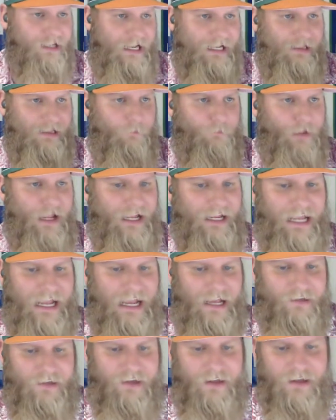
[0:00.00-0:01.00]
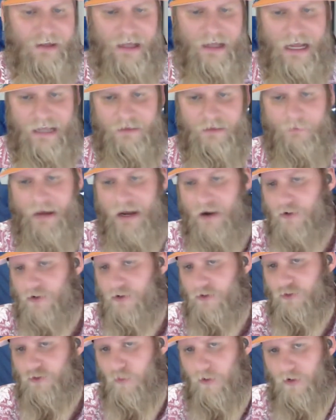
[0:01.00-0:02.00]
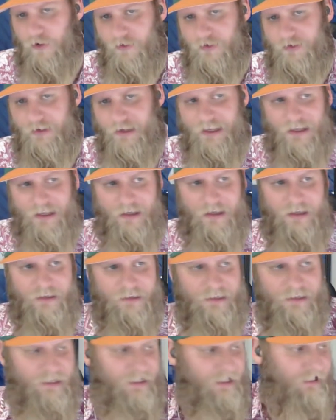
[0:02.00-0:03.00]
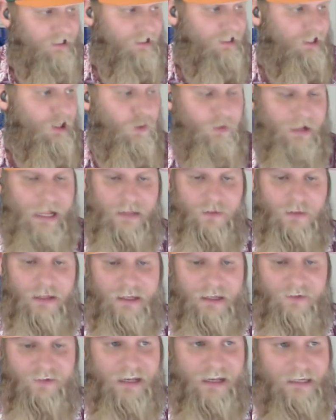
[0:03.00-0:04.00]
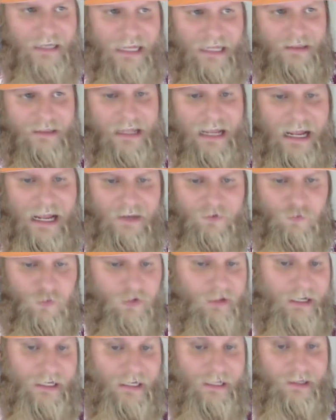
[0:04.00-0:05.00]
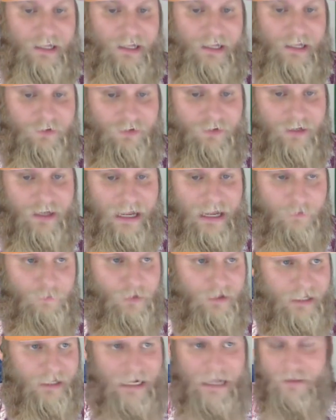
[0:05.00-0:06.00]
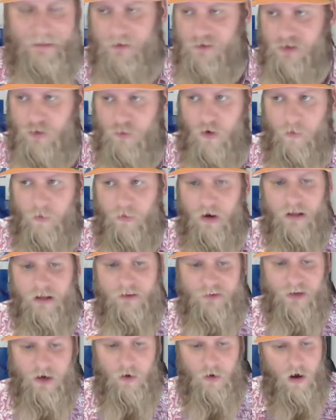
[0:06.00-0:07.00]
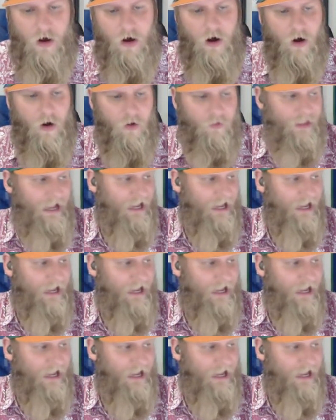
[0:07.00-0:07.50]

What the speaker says: getting the big hit, and the Mariners weren't, you know, getting the hits. Well, they didn't get the hits today, but they got the two home runs, you know, all